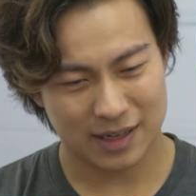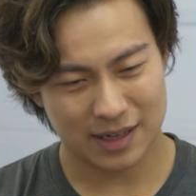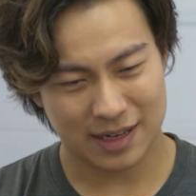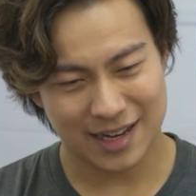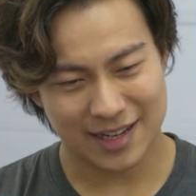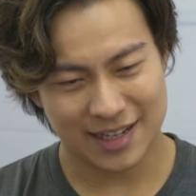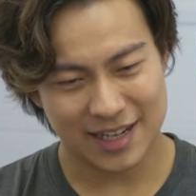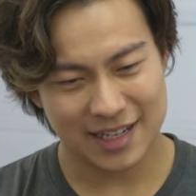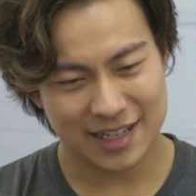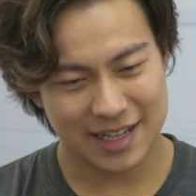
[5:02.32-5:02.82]

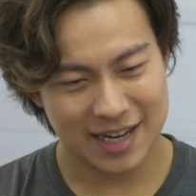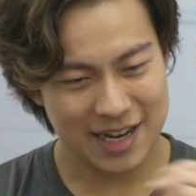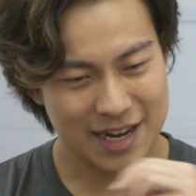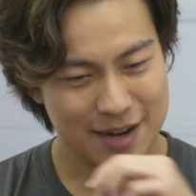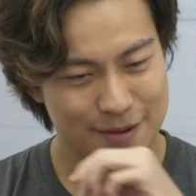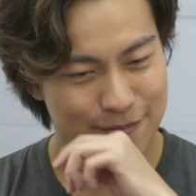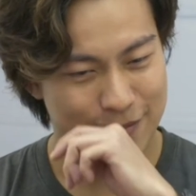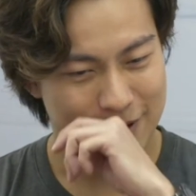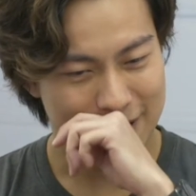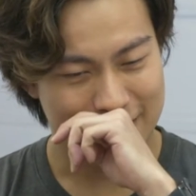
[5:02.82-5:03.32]
at that
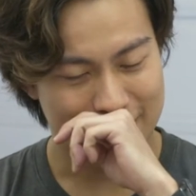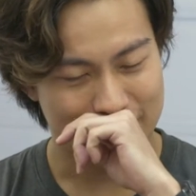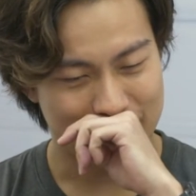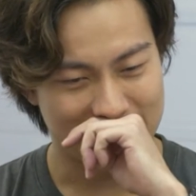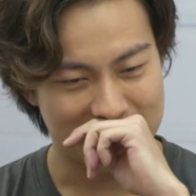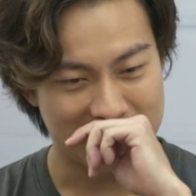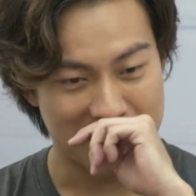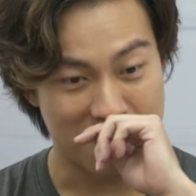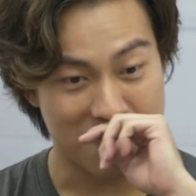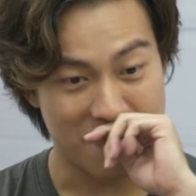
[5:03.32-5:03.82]
time,
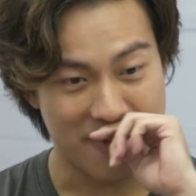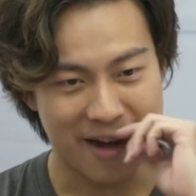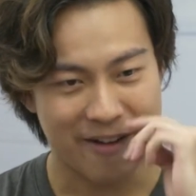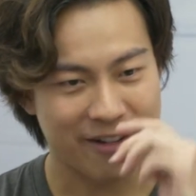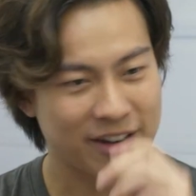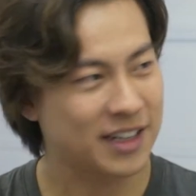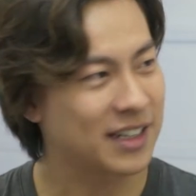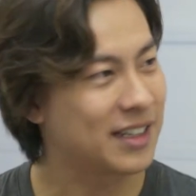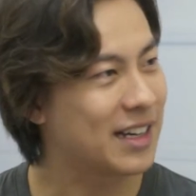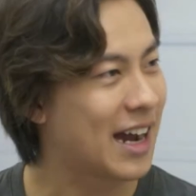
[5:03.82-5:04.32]
when
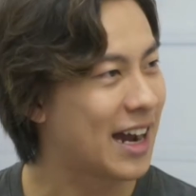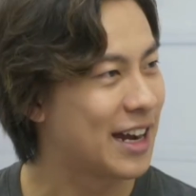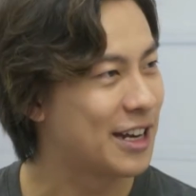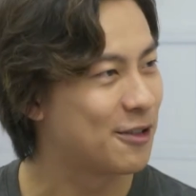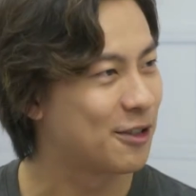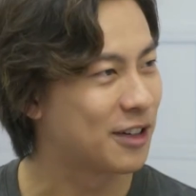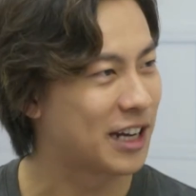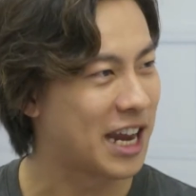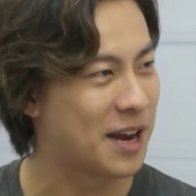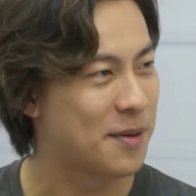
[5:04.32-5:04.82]
American
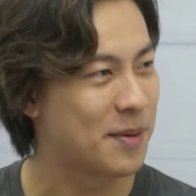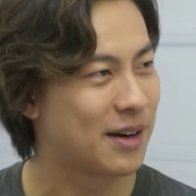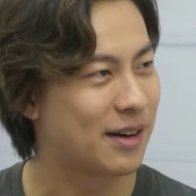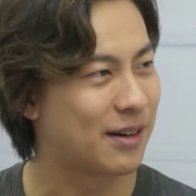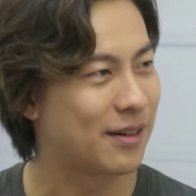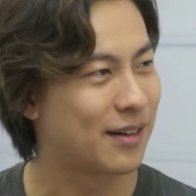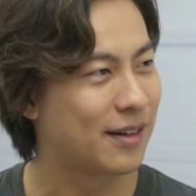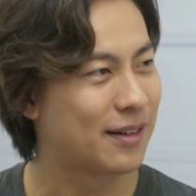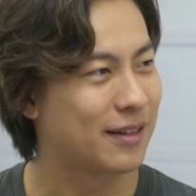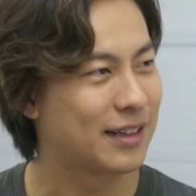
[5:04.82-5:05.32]
Idol came
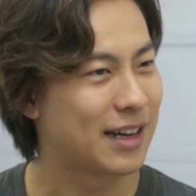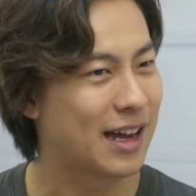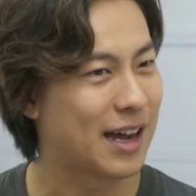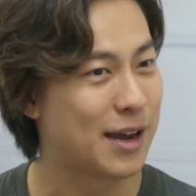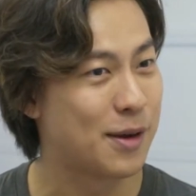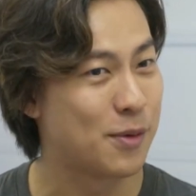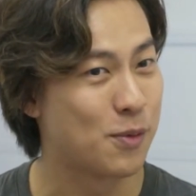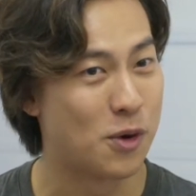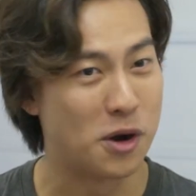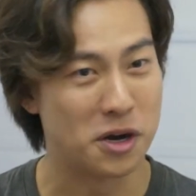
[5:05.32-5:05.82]
out,
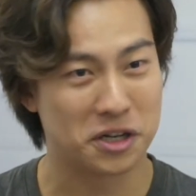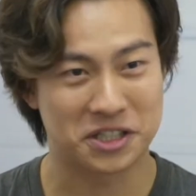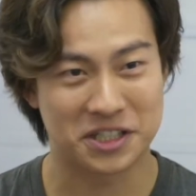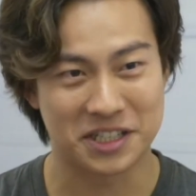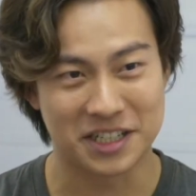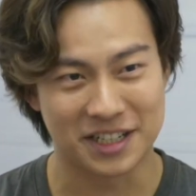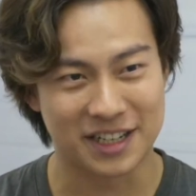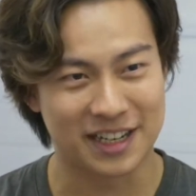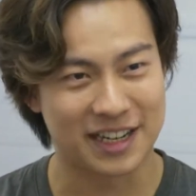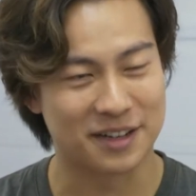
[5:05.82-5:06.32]
I watched
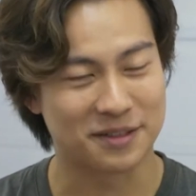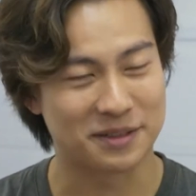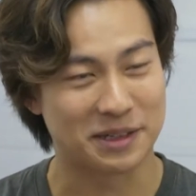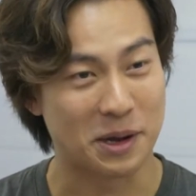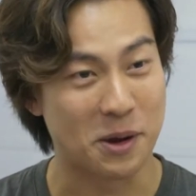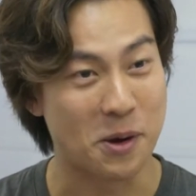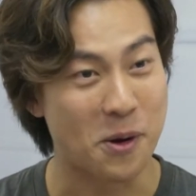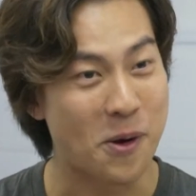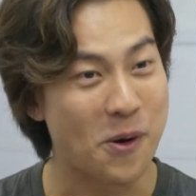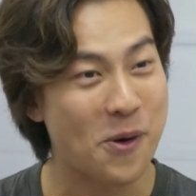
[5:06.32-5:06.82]
it and I was
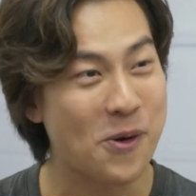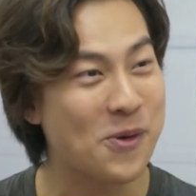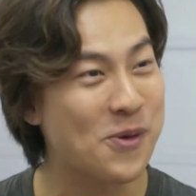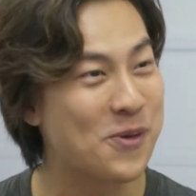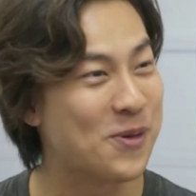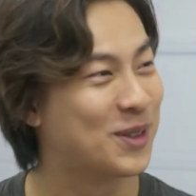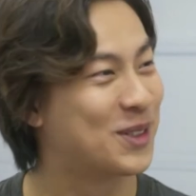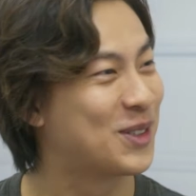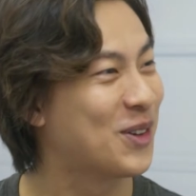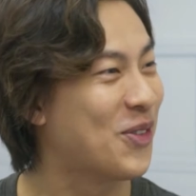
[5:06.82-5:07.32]
like,
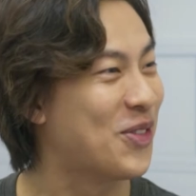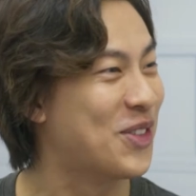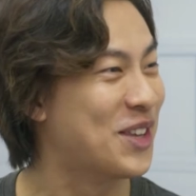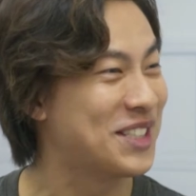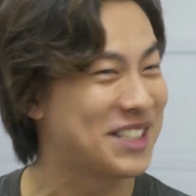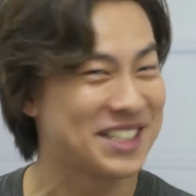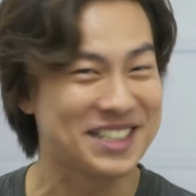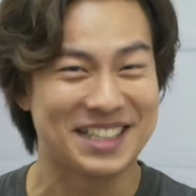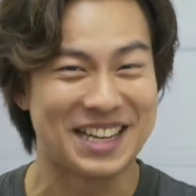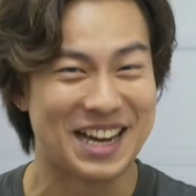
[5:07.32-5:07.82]
oh, so
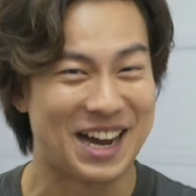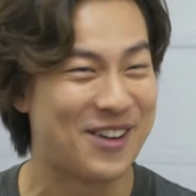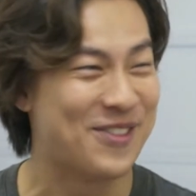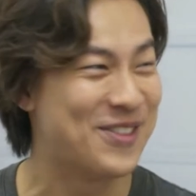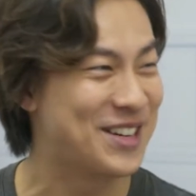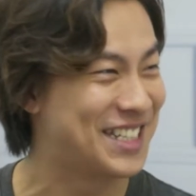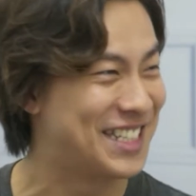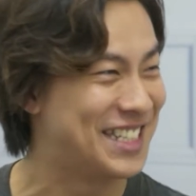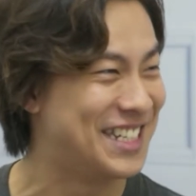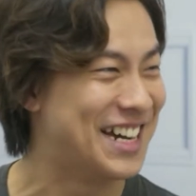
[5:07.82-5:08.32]
this is how
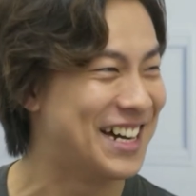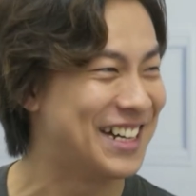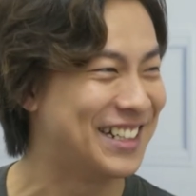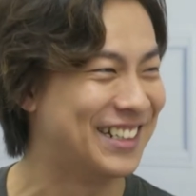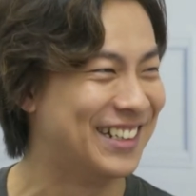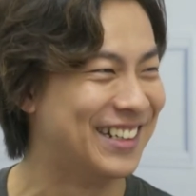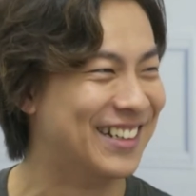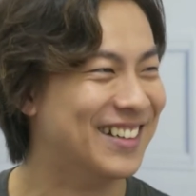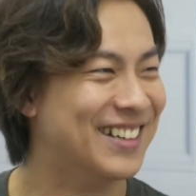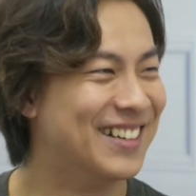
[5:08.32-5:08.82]
it's
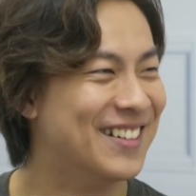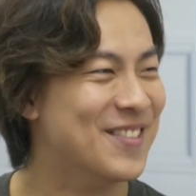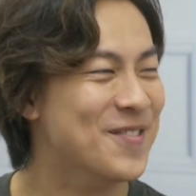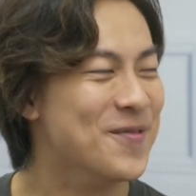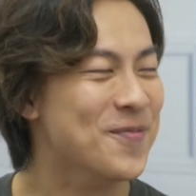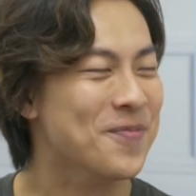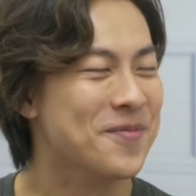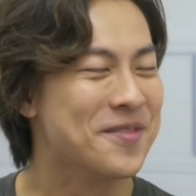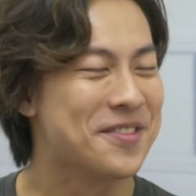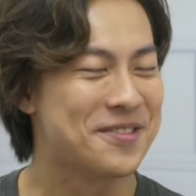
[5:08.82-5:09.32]
done,
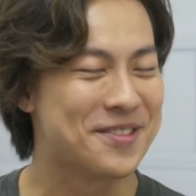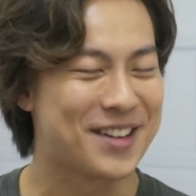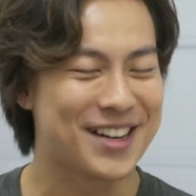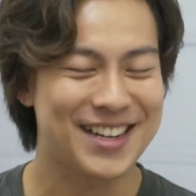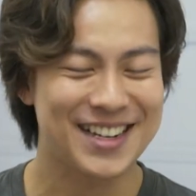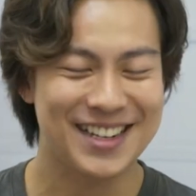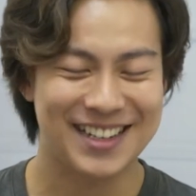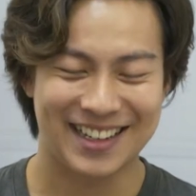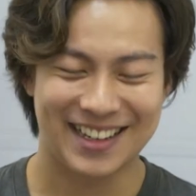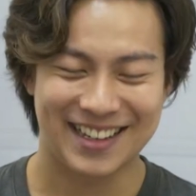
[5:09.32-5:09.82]

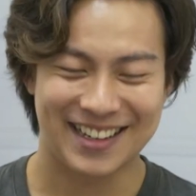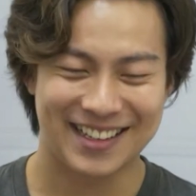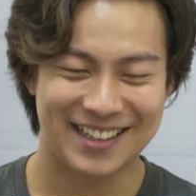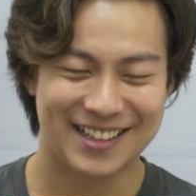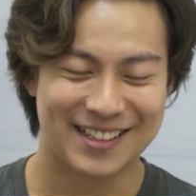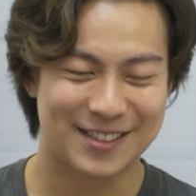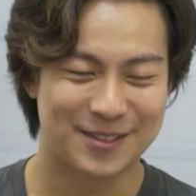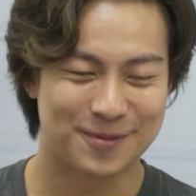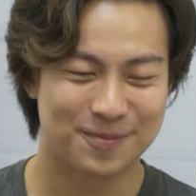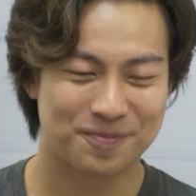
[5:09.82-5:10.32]
right? And
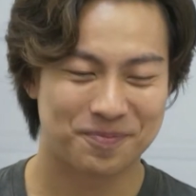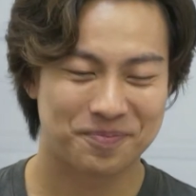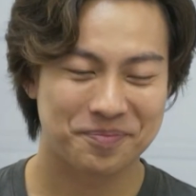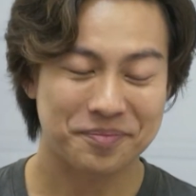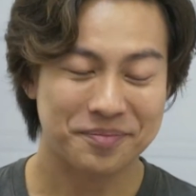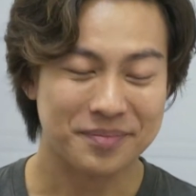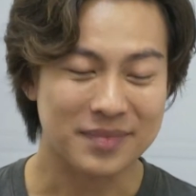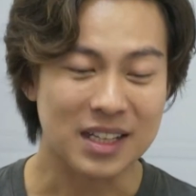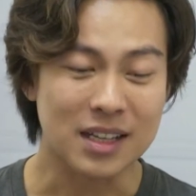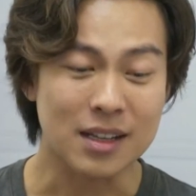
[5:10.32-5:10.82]

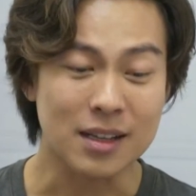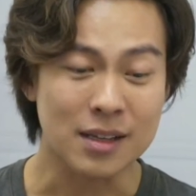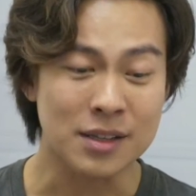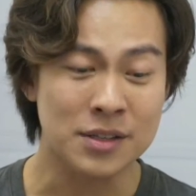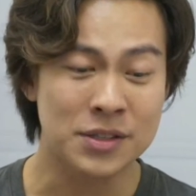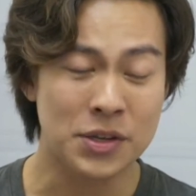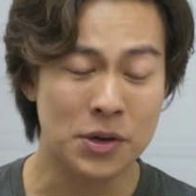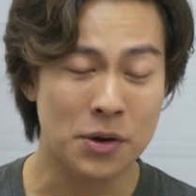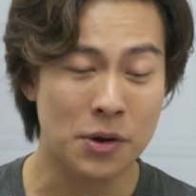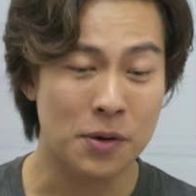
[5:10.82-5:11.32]

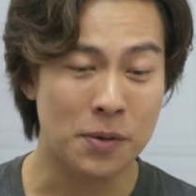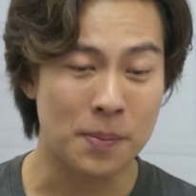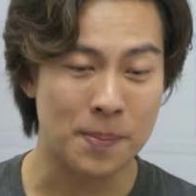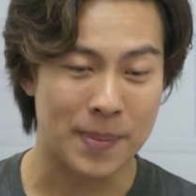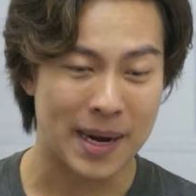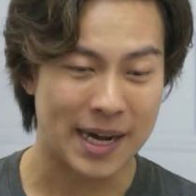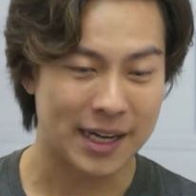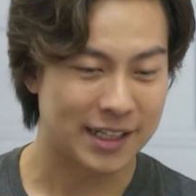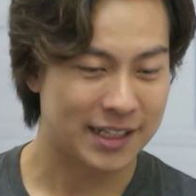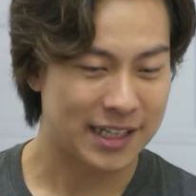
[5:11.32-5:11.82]
so
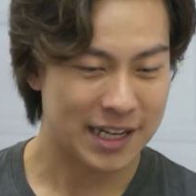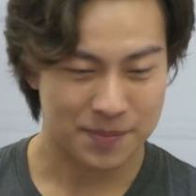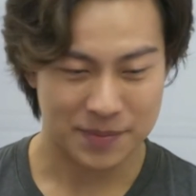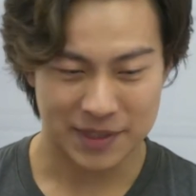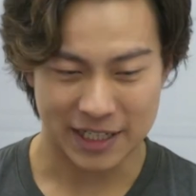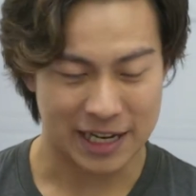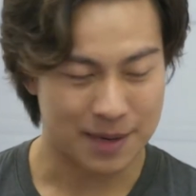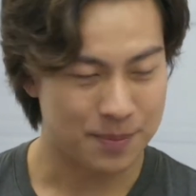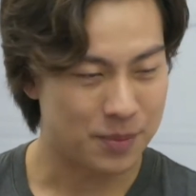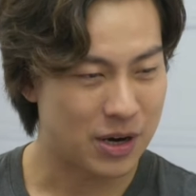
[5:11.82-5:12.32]
by the time
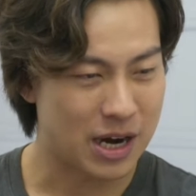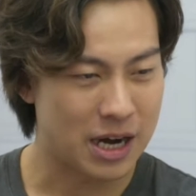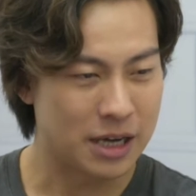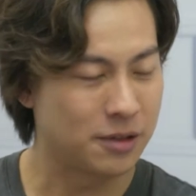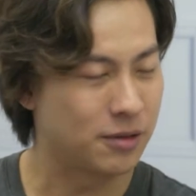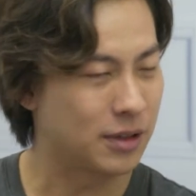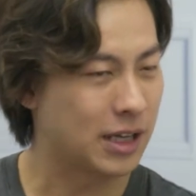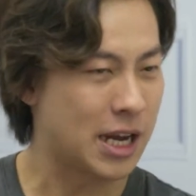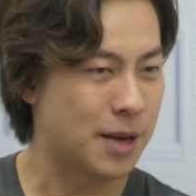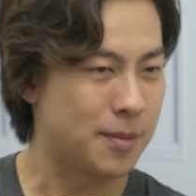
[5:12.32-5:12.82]
Singapore
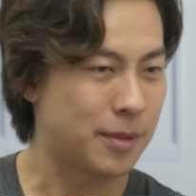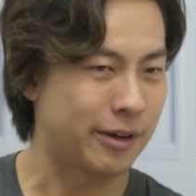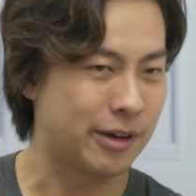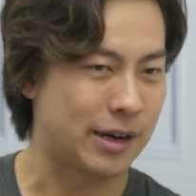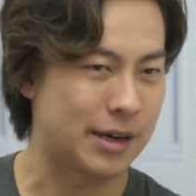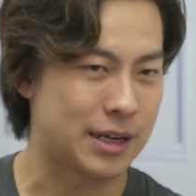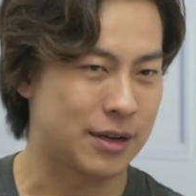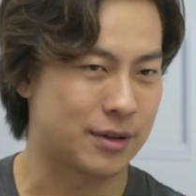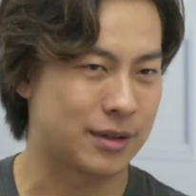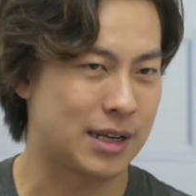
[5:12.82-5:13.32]
Idol came
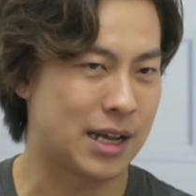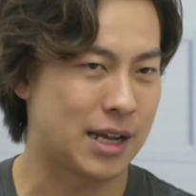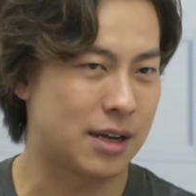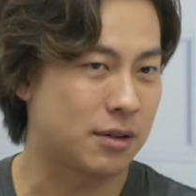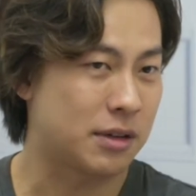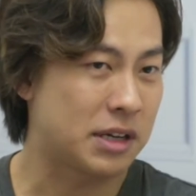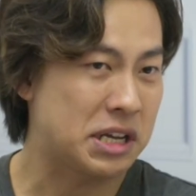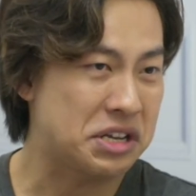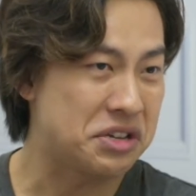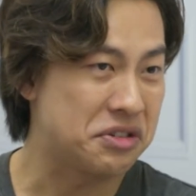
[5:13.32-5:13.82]
around, I was like,
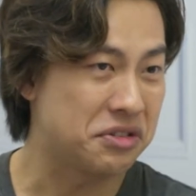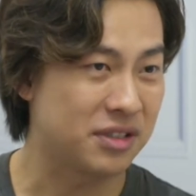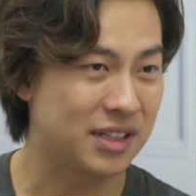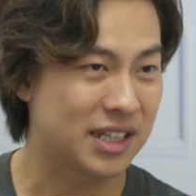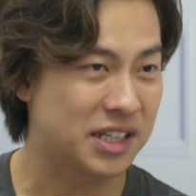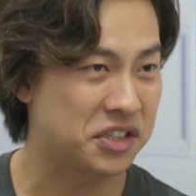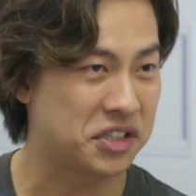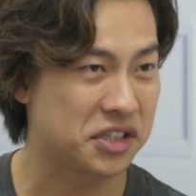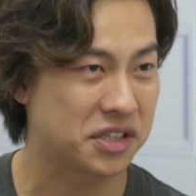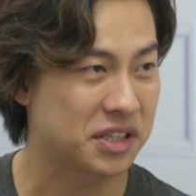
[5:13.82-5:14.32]
okay, you know,
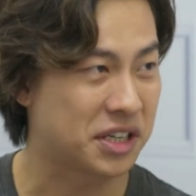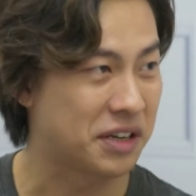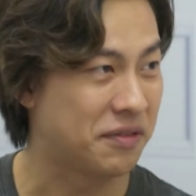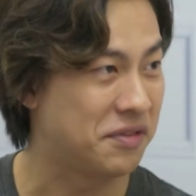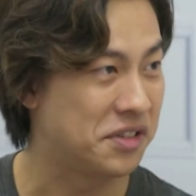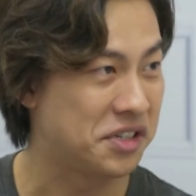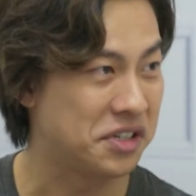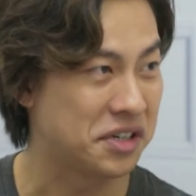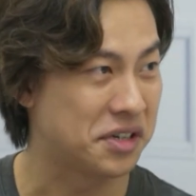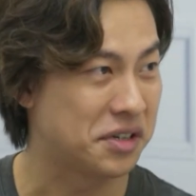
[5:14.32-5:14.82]
let's just give
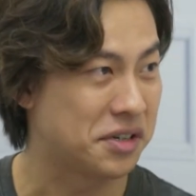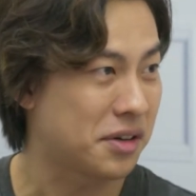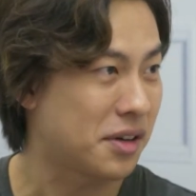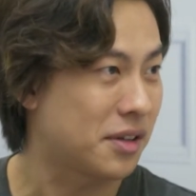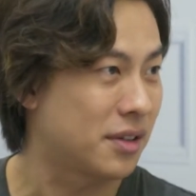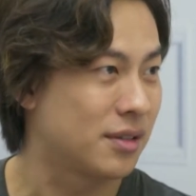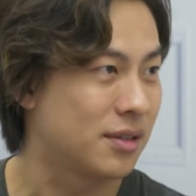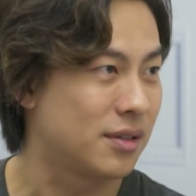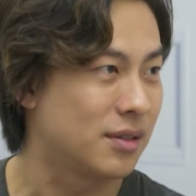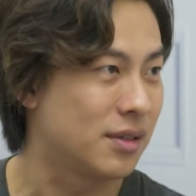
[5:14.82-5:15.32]
this a shot.